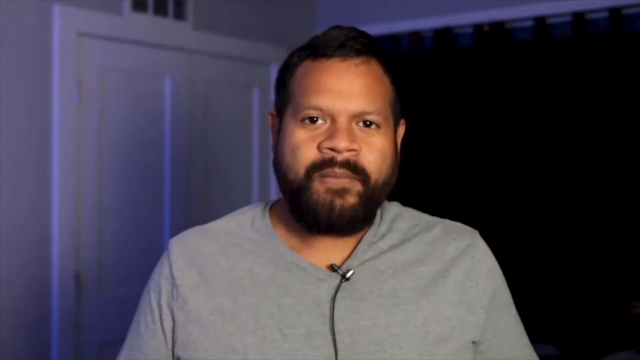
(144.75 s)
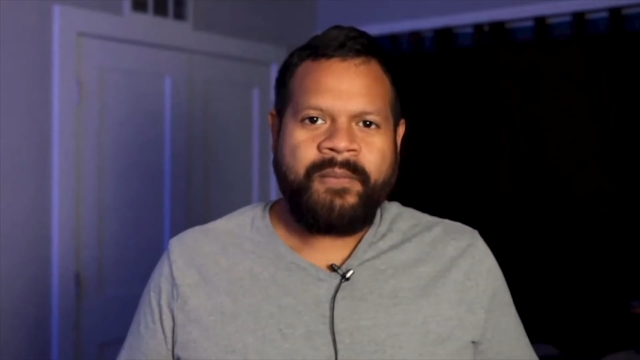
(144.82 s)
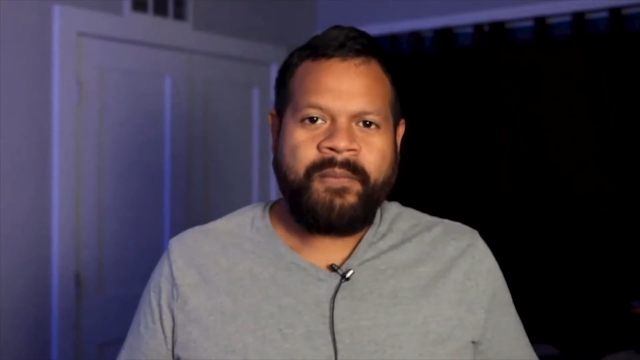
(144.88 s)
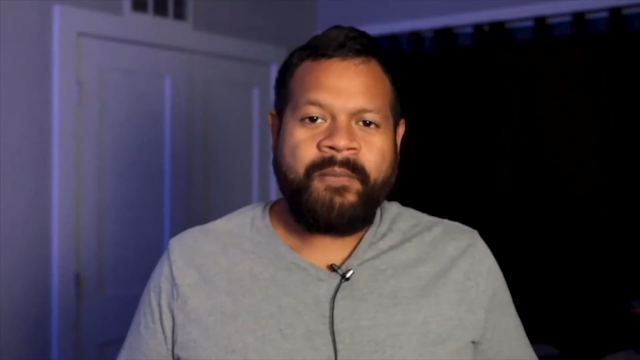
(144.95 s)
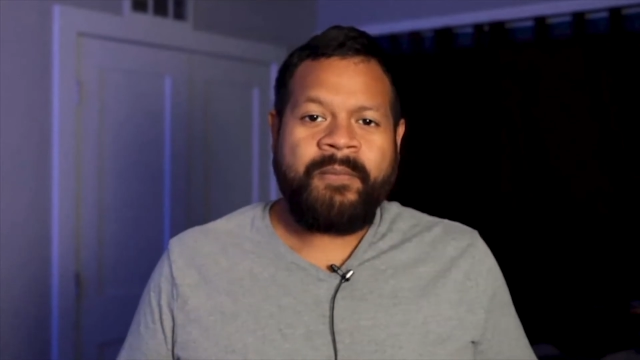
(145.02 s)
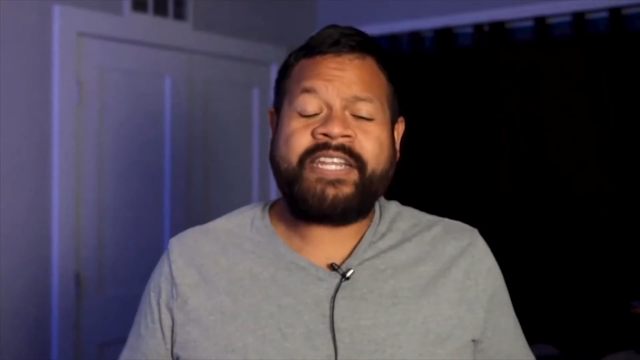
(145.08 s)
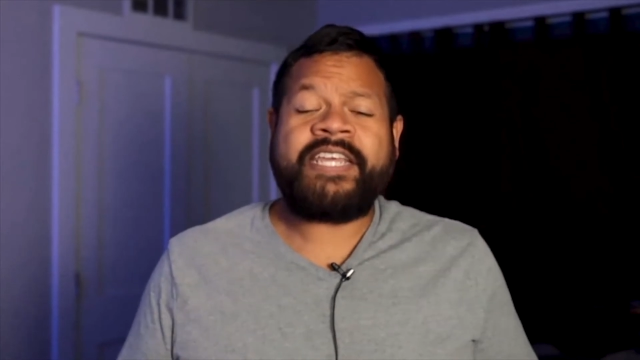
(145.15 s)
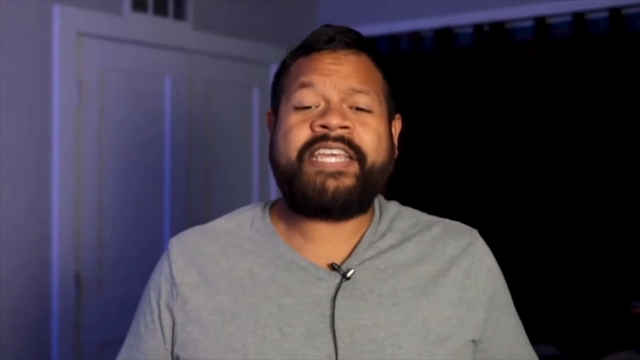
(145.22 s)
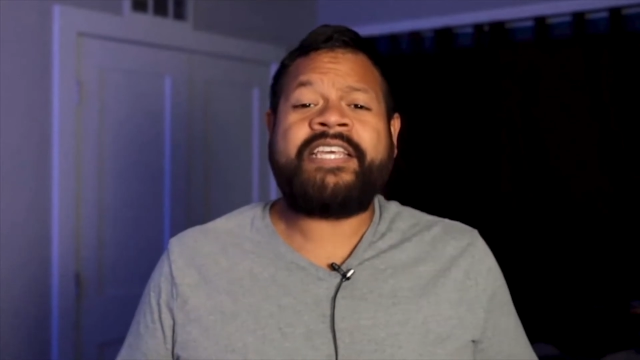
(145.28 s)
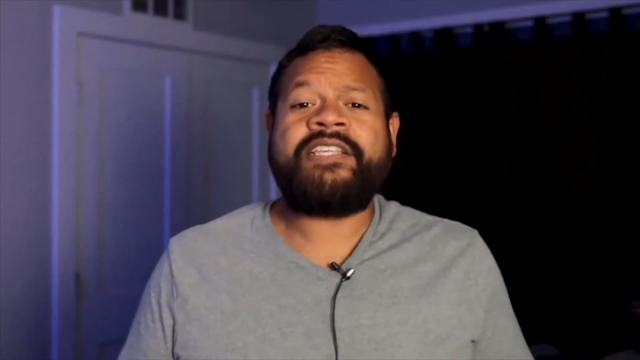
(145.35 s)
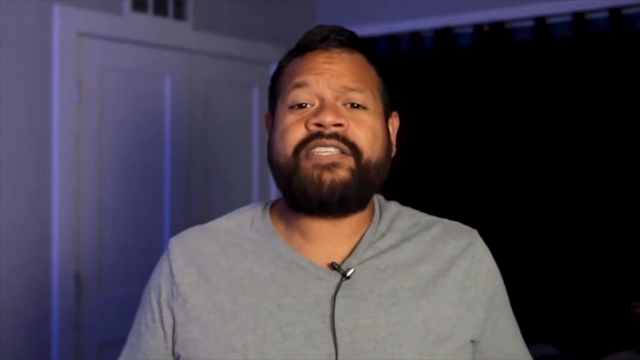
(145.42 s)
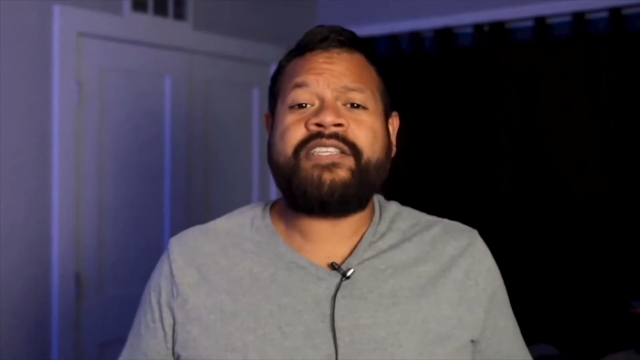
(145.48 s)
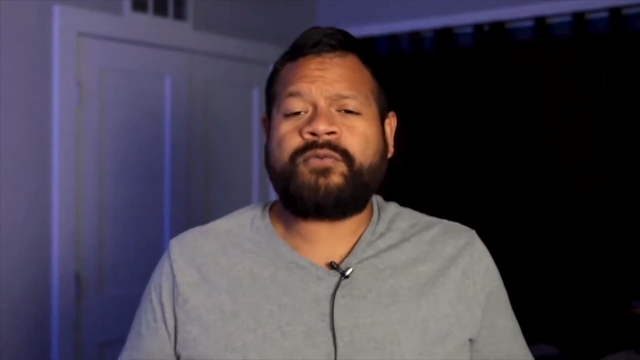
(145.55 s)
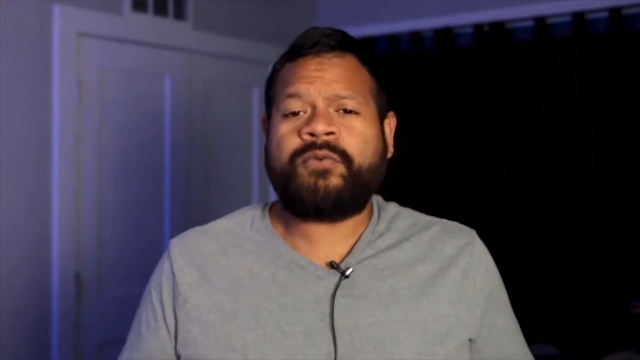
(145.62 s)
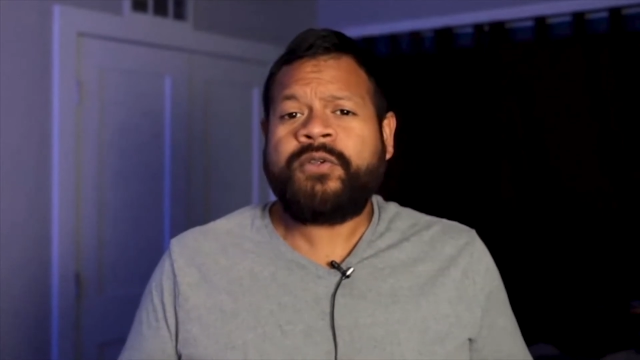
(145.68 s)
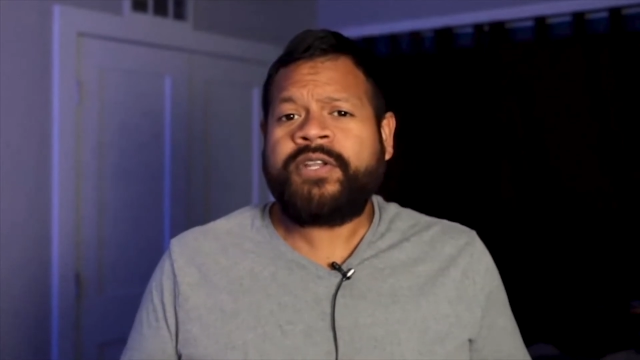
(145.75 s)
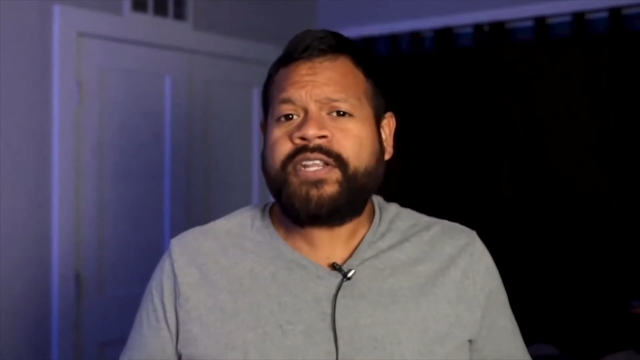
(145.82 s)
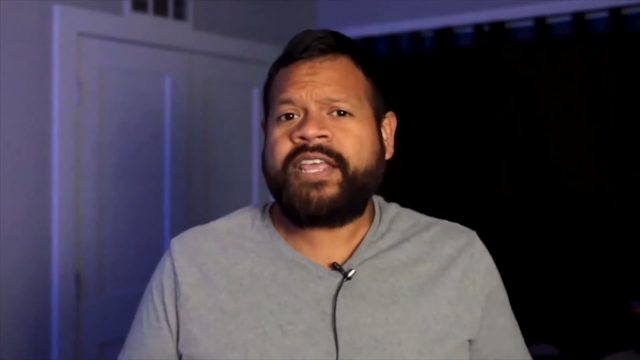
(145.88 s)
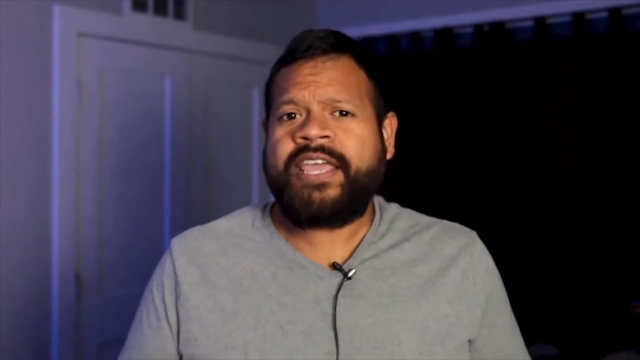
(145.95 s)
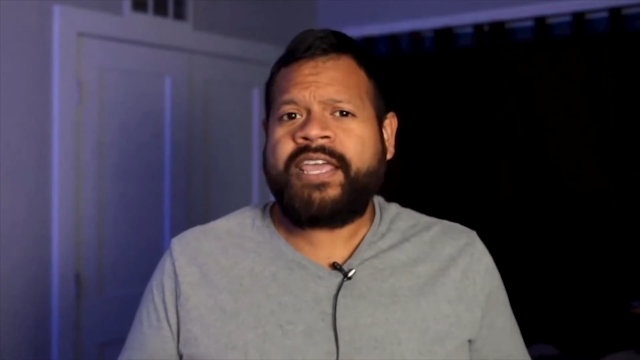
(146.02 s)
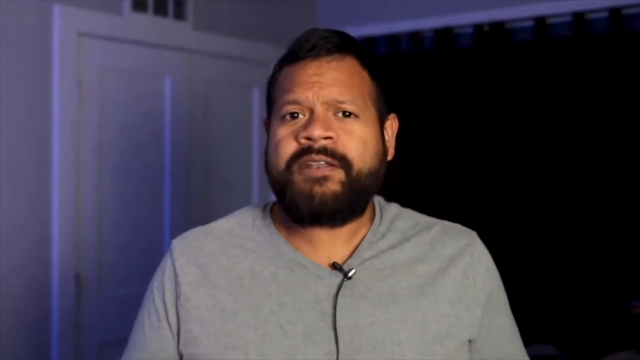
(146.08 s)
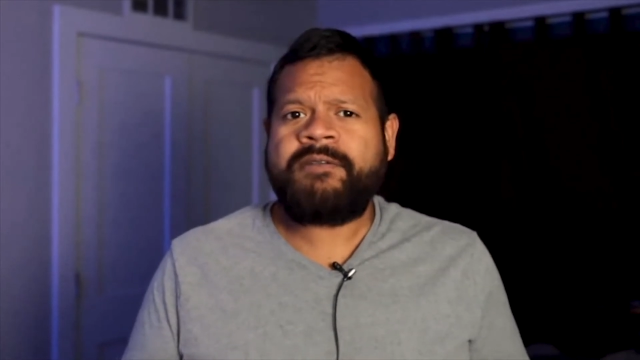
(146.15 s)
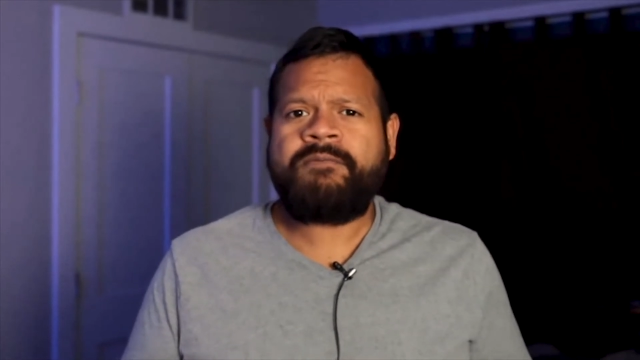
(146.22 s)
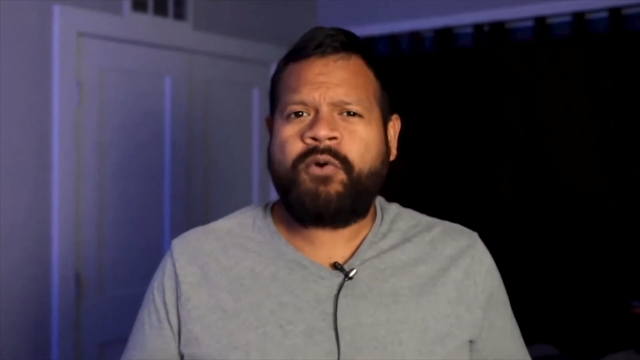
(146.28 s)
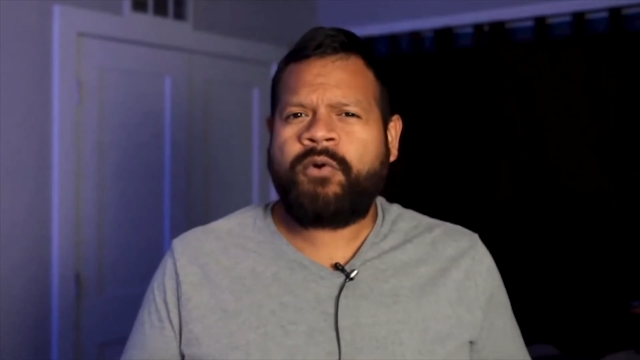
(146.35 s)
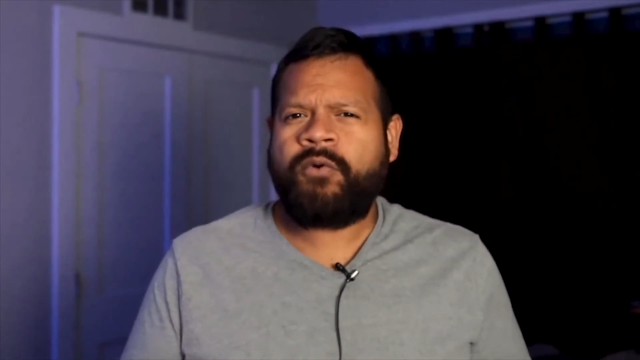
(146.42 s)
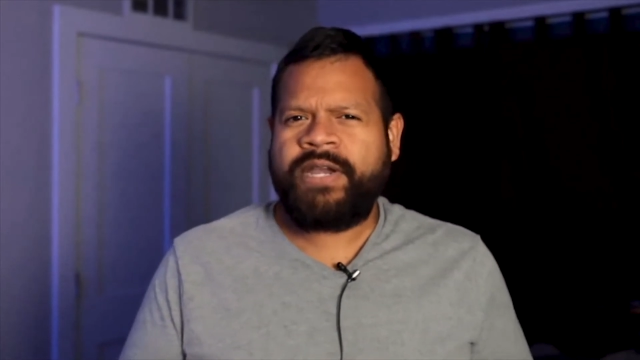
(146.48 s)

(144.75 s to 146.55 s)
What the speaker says: but is rooted in more